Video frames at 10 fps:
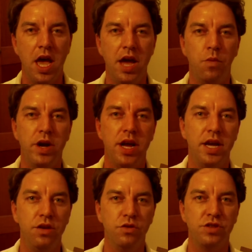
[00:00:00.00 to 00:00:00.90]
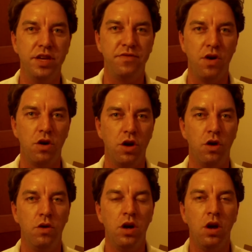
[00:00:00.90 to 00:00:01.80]
And when I use a
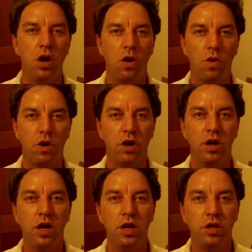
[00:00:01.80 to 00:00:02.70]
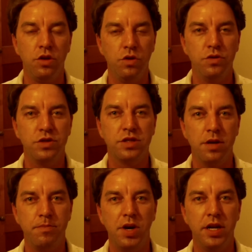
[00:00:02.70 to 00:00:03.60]
photo or use
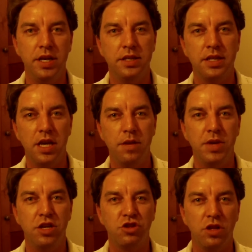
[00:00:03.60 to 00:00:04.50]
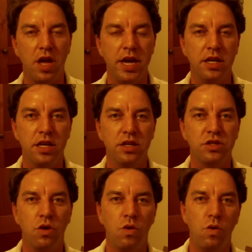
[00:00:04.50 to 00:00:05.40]
somebody's image,
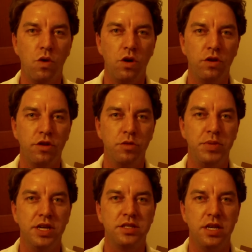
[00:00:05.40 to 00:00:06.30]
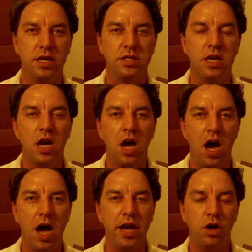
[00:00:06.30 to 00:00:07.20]
likeness, or their business,
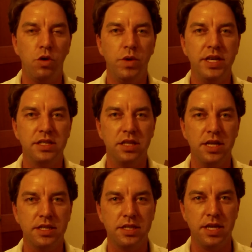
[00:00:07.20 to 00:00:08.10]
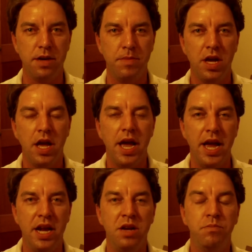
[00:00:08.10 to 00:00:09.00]
I always list them
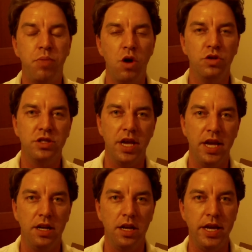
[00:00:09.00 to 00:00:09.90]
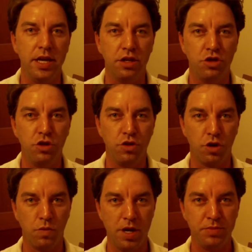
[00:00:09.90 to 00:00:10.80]
and post a link to
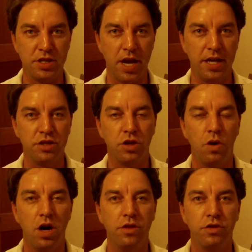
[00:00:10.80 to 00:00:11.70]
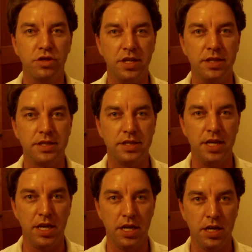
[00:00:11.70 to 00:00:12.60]
their website so others can
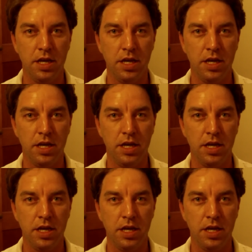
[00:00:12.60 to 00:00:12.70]
see